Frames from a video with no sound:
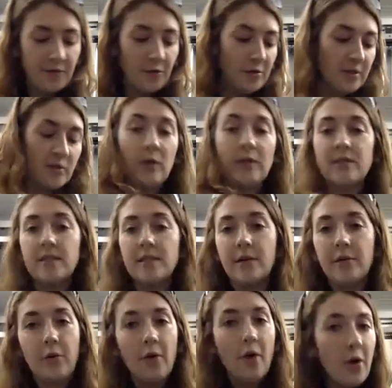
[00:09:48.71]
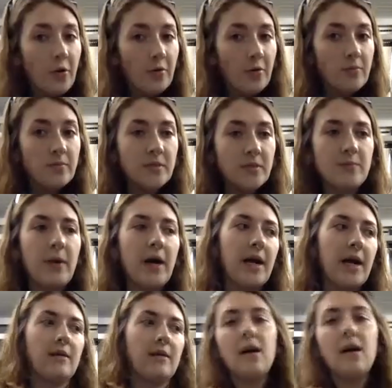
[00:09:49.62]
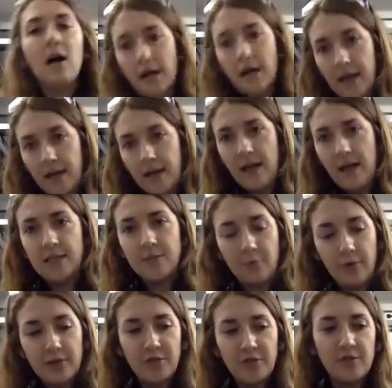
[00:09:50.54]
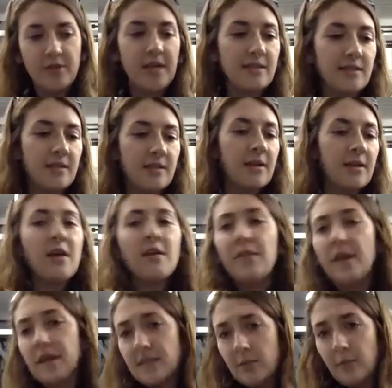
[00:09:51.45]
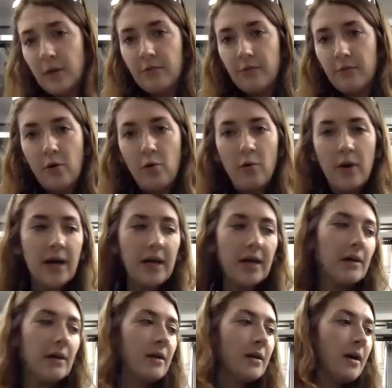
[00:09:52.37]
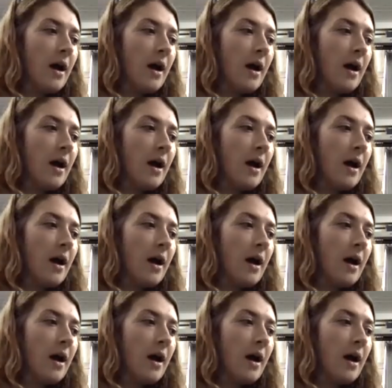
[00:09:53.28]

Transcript: Food is wasted in our homes by, again, expiration dates, things that we throw away.